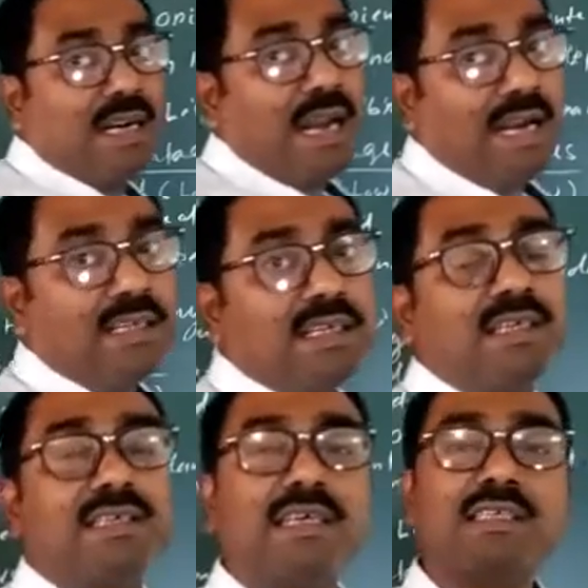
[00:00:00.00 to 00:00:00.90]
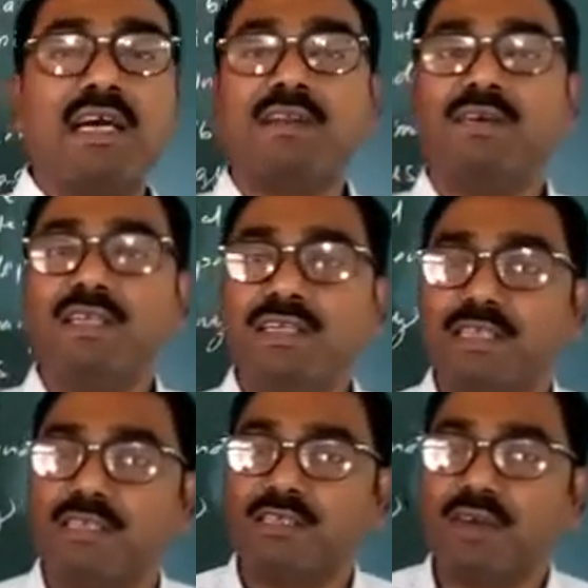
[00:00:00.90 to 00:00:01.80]
and
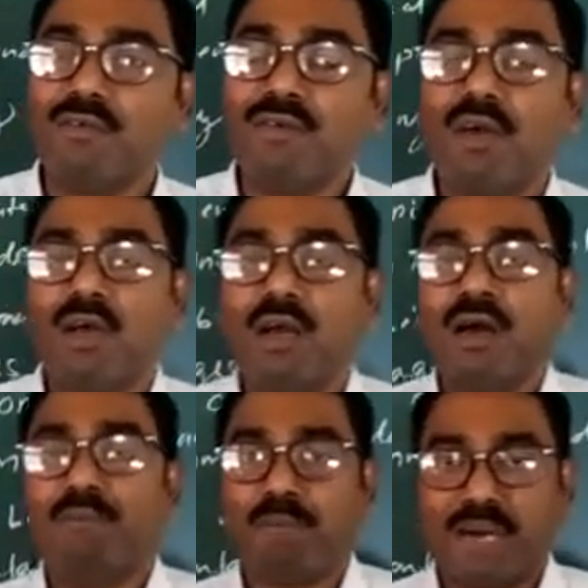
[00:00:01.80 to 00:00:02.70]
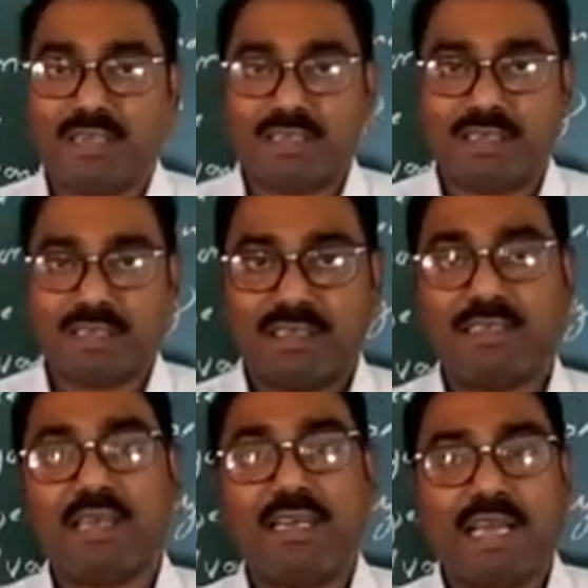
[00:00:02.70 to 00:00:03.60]
disadvantages of Python. In
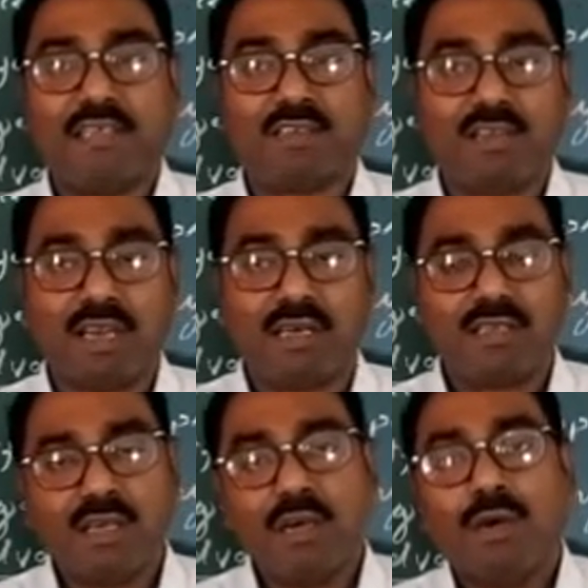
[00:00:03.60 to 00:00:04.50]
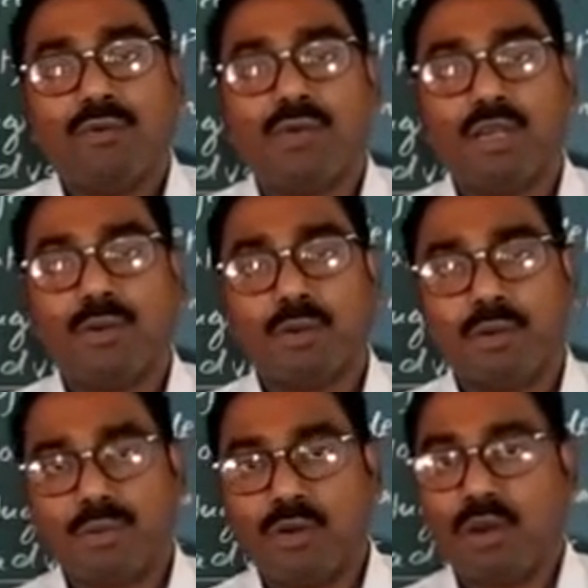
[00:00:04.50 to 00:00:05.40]
the next class we'll go
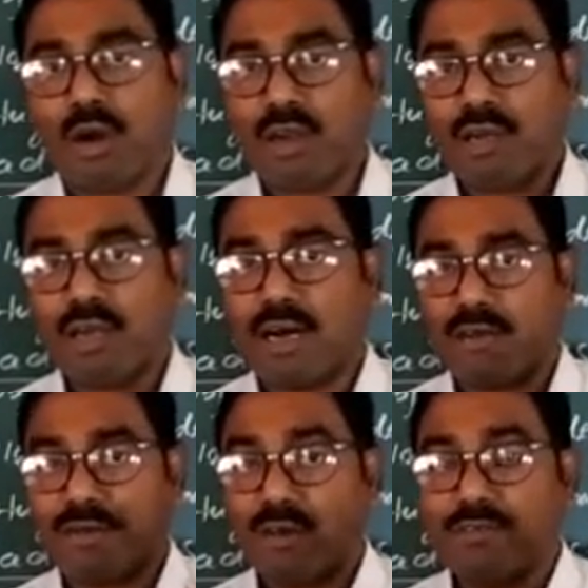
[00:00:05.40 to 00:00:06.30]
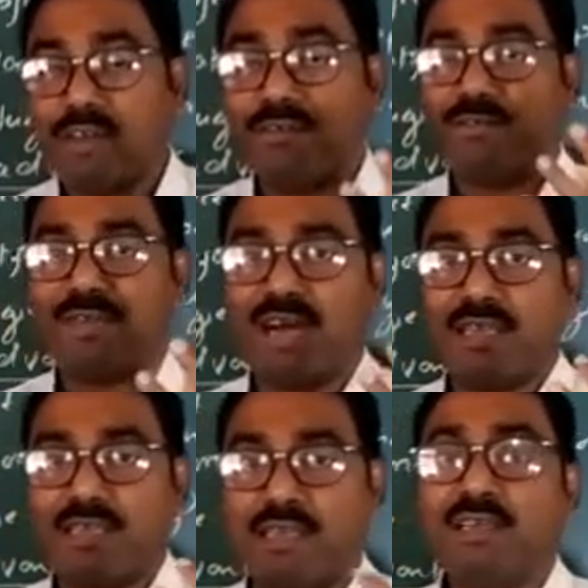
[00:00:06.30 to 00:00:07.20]
to learn about the
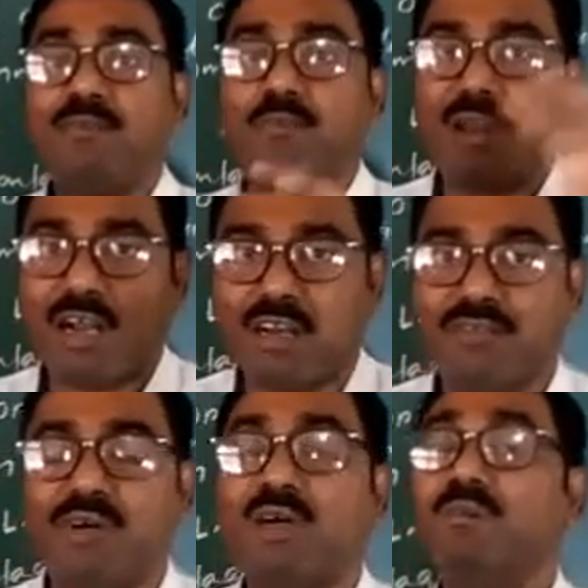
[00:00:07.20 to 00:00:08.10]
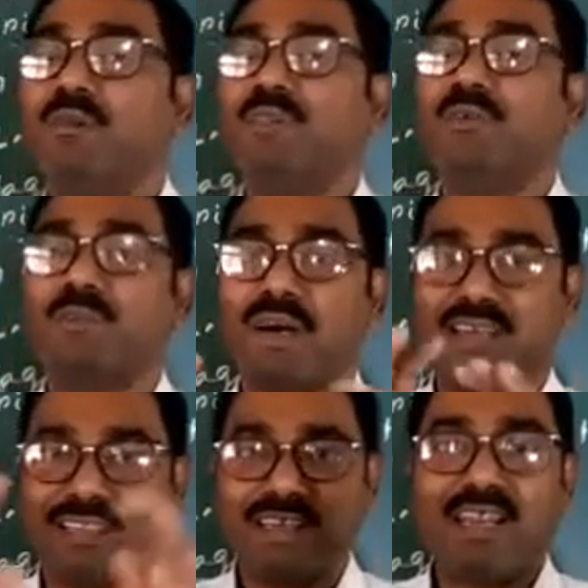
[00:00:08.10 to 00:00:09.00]
Python platform of the
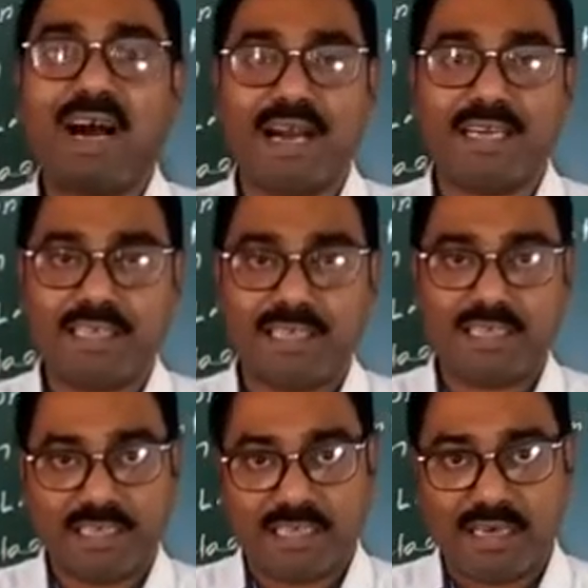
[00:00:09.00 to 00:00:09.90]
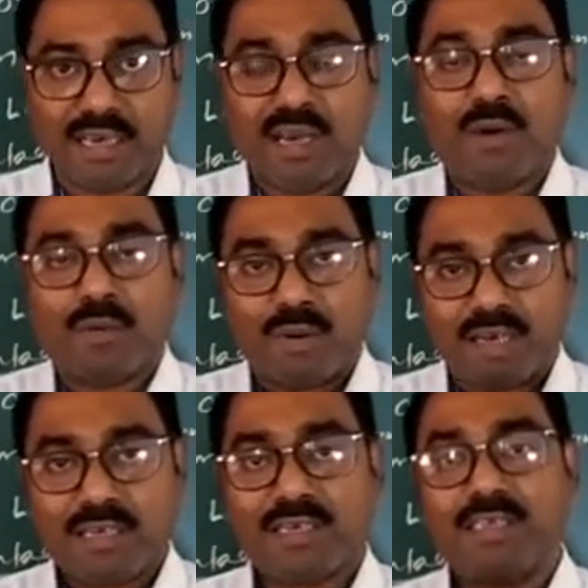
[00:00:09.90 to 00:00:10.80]
Python IDE.
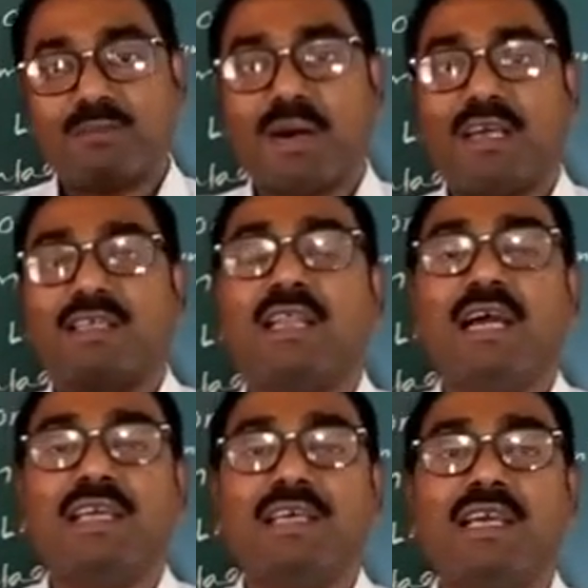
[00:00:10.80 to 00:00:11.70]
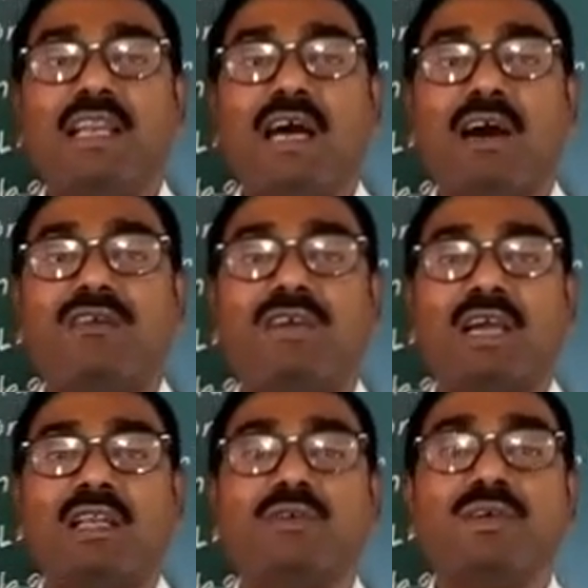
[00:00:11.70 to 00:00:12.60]
What is Python IDE and how
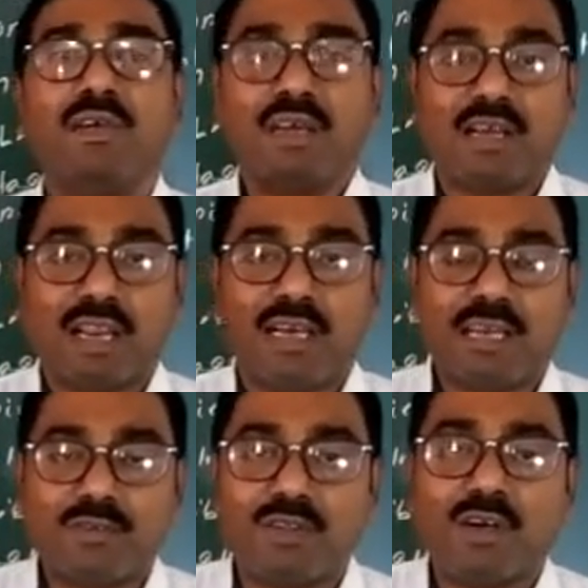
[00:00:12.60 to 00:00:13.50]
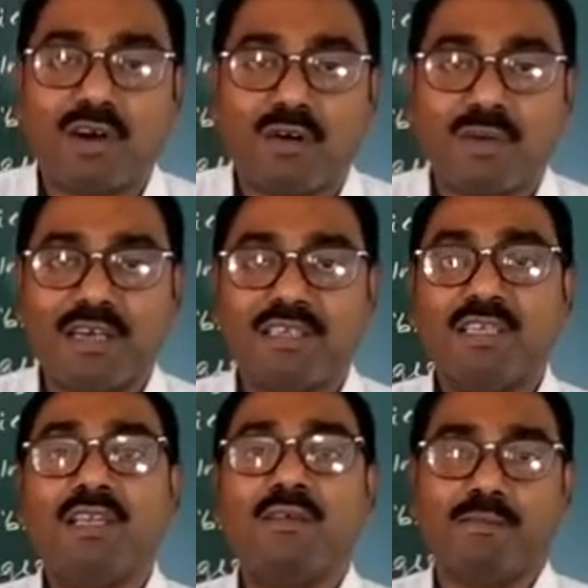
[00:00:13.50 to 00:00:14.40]
can you write down the commands in
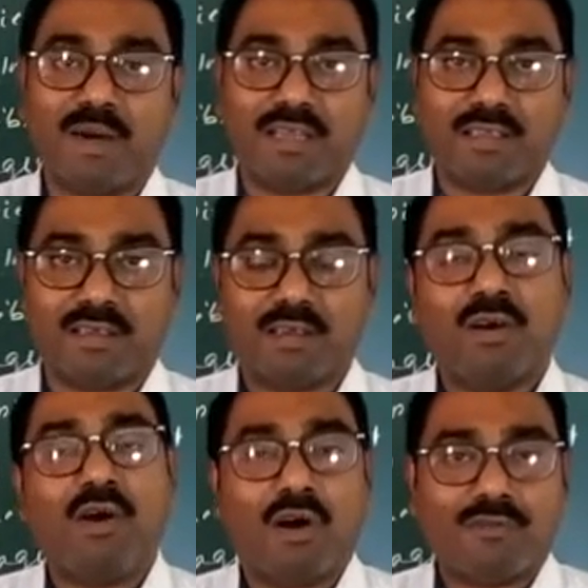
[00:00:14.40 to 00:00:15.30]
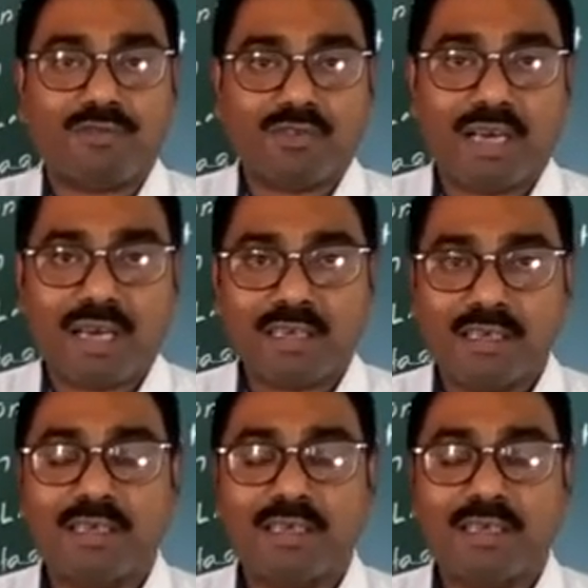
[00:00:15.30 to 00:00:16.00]
Python. Up to that,